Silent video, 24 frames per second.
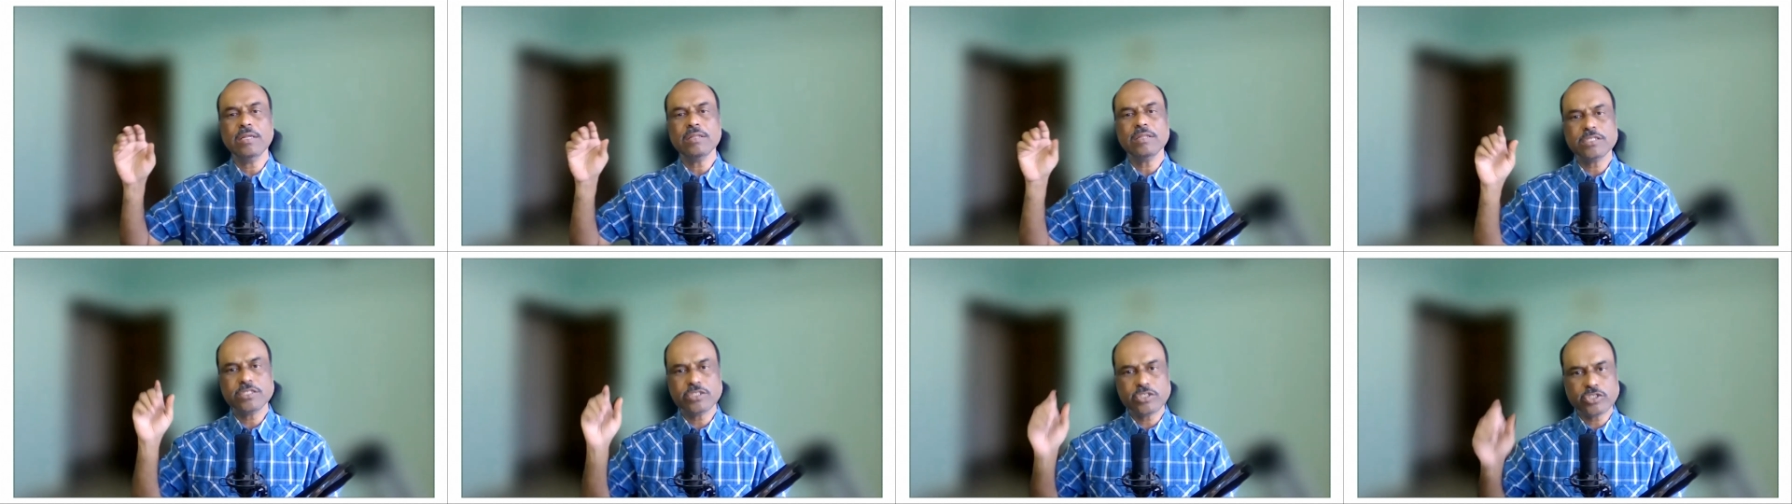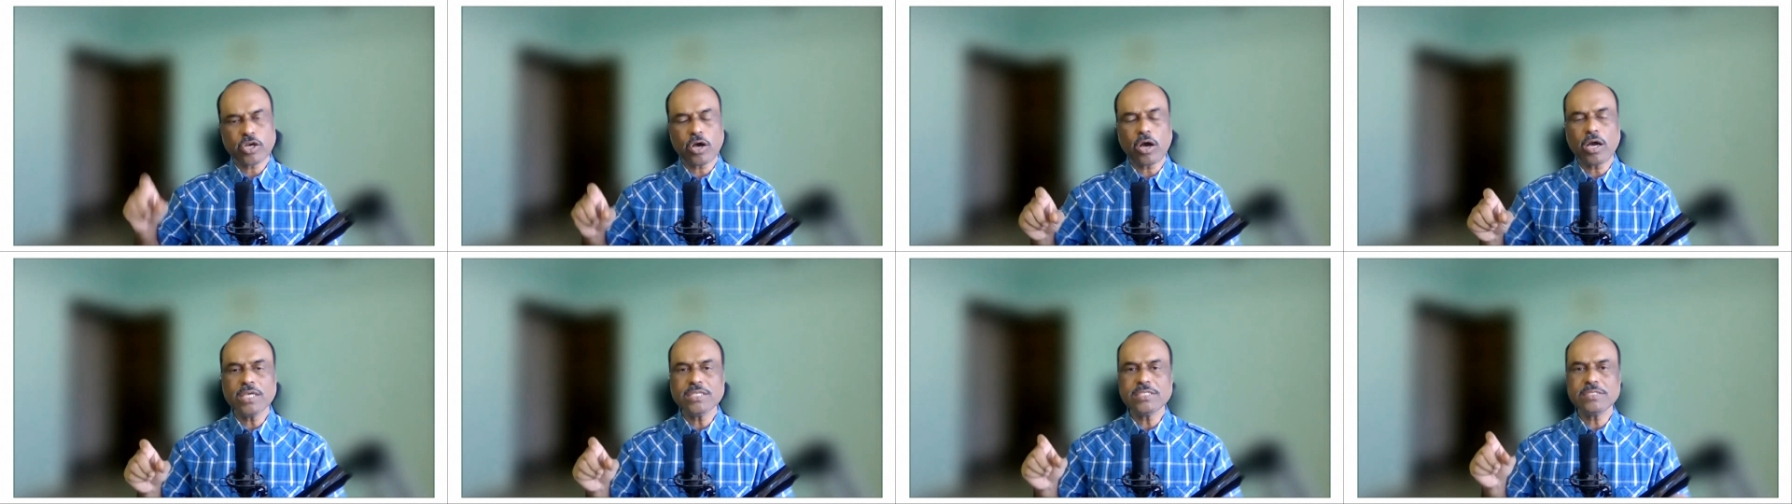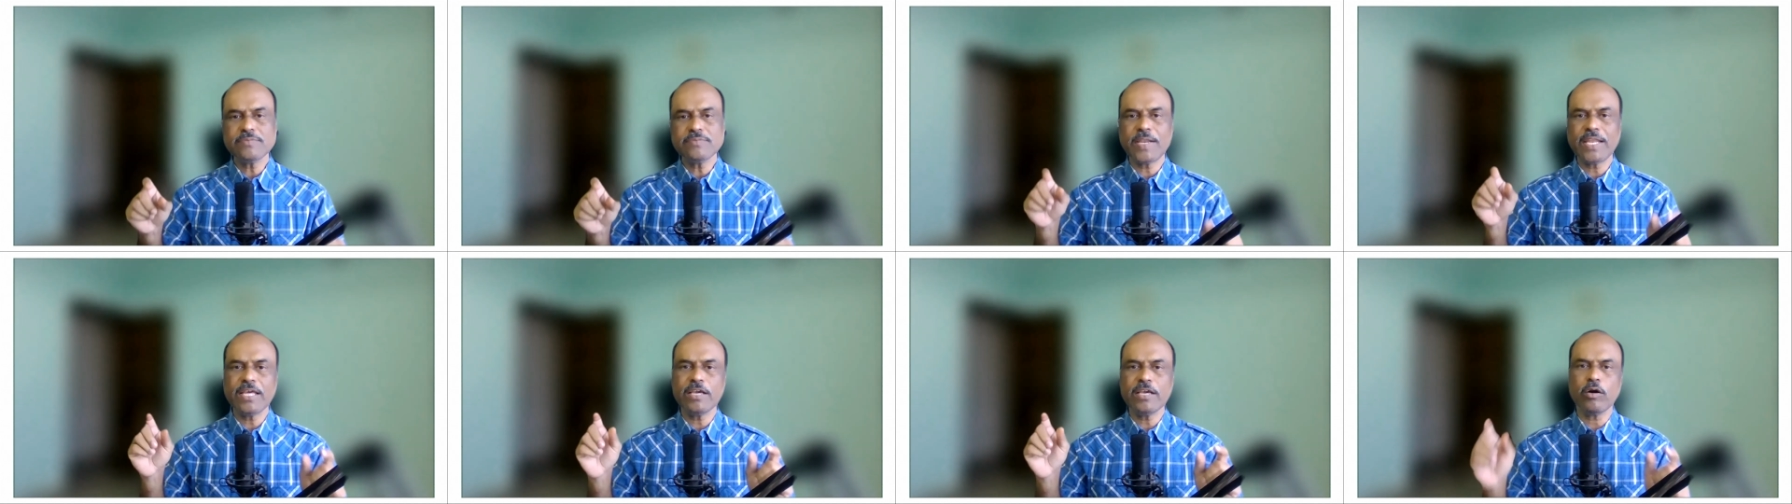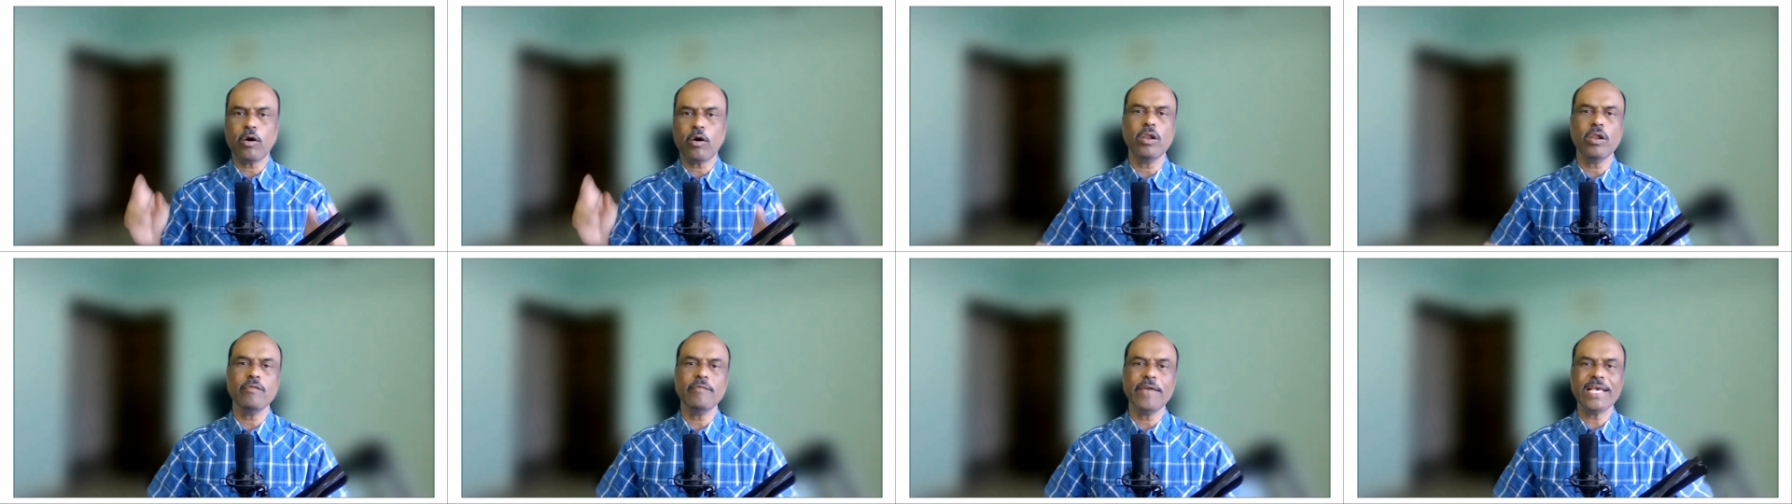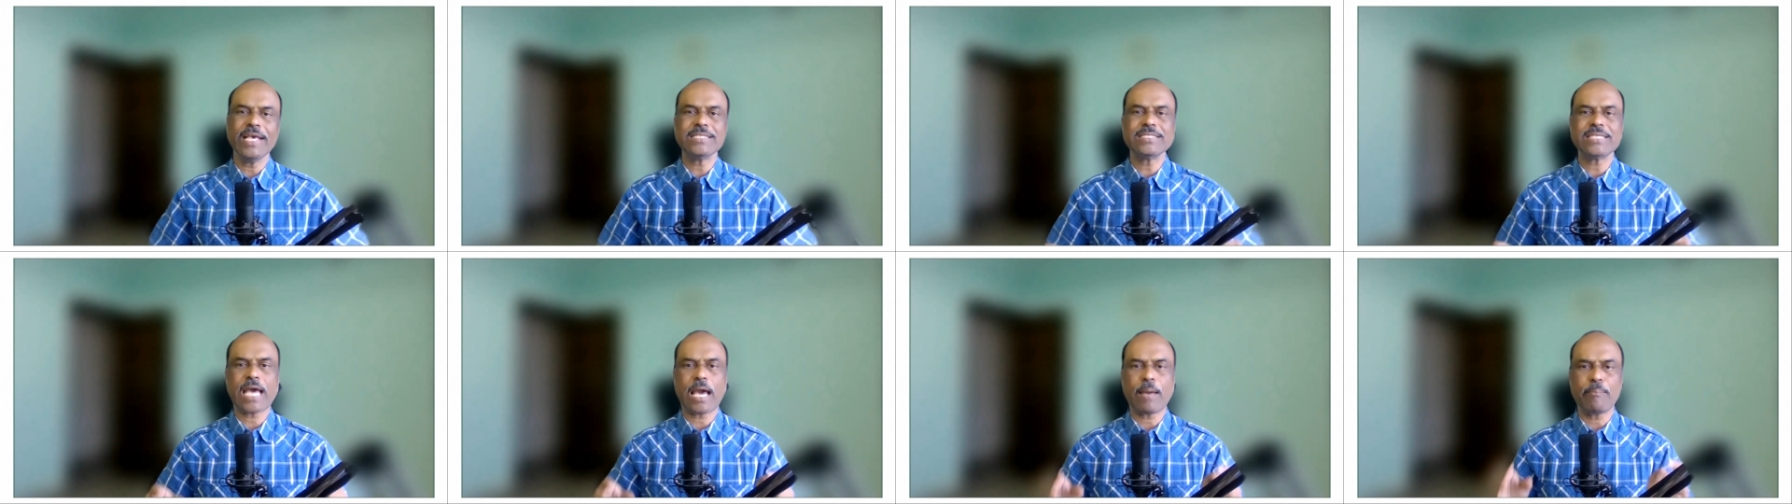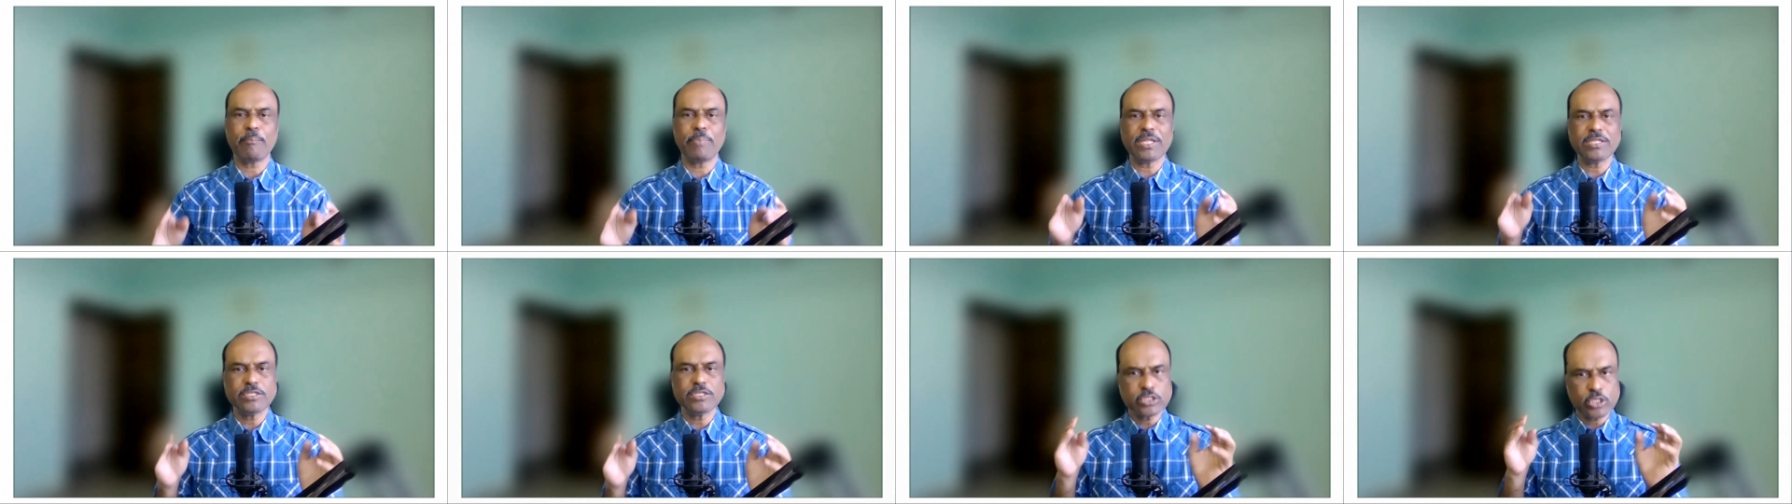the choice filling always
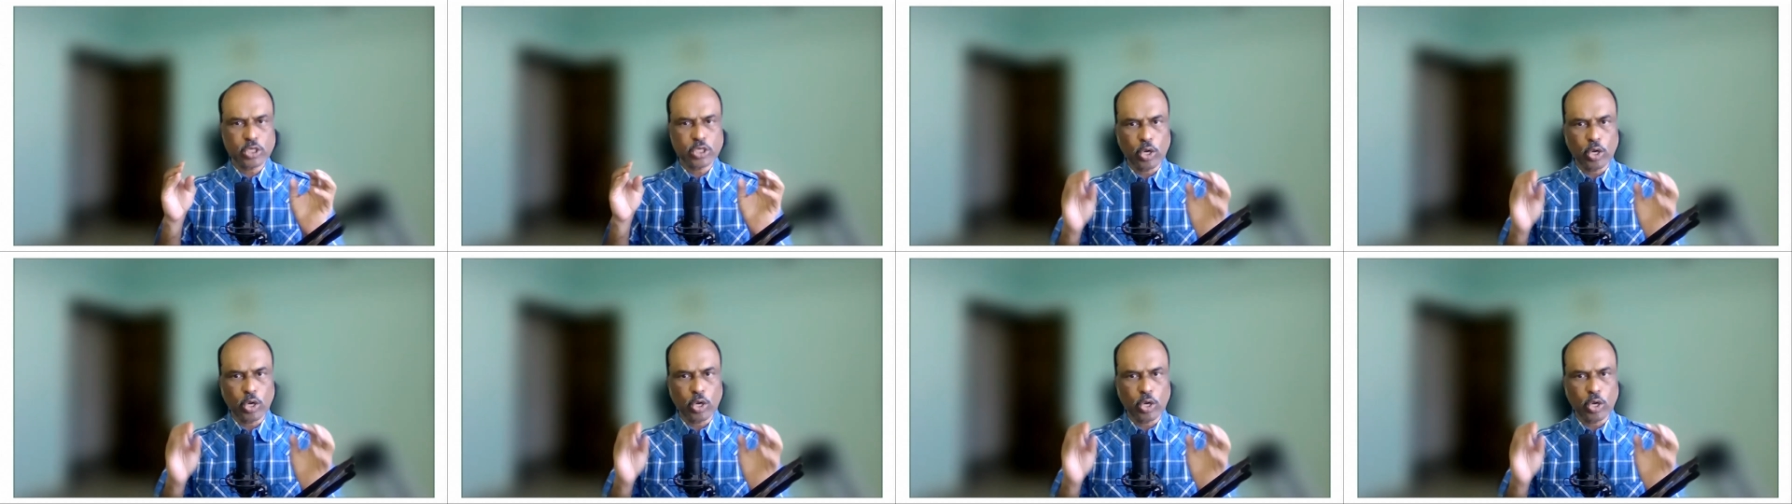happens